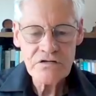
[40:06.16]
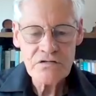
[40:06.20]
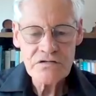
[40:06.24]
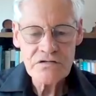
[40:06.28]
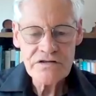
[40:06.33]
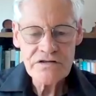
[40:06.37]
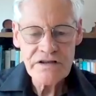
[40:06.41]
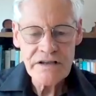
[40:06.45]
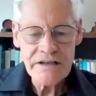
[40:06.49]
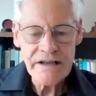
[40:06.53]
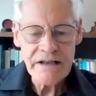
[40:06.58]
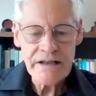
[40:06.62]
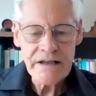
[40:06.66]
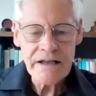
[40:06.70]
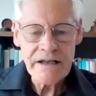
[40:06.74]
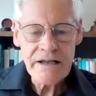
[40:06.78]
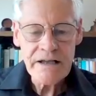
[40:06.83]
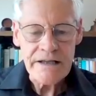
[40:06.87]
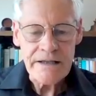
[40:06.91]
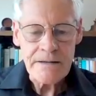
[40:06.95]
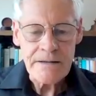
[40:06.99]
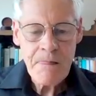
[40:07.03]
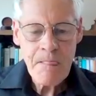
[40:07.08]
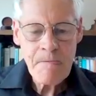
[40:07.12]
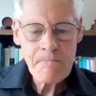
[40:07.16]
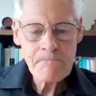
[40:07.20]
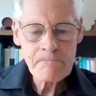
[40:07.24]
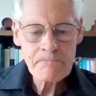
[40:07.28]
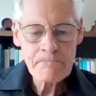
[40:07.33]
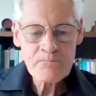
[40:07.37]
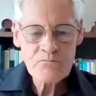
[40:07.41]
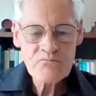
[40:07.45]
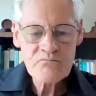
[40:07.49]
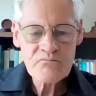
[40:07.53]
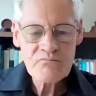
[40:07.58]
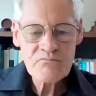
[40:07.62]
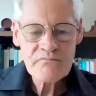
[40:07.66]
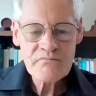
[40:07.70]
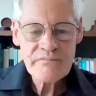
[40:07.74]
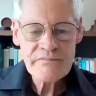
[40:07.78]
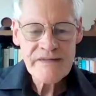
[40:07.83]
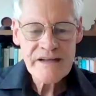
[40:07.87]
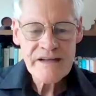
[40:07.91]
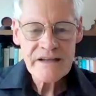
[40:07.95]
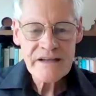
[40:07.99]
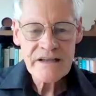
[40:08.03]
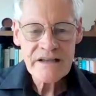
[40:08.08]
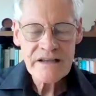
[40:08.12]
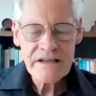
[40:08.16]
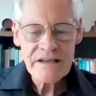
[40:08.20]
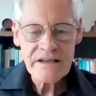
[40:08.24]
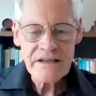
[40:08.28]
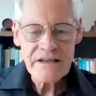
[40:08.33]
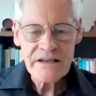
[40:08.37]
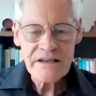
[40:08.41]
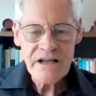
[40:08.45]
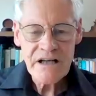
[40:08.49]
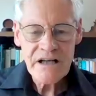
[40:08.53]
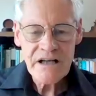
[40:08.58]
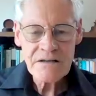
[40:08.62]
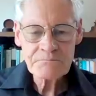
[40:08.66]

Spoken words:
your DNA. You know,